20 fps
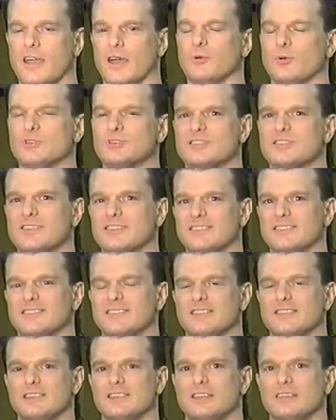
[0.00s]
It was,
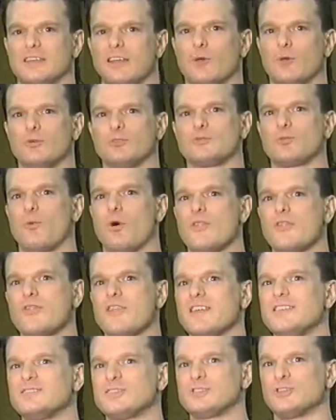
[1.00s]
it was one
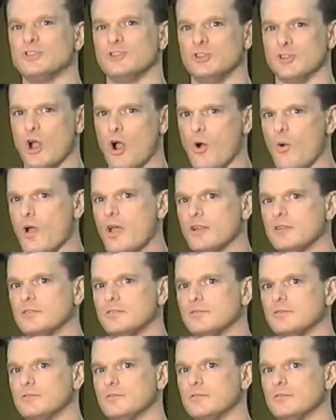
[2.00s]
thing to know it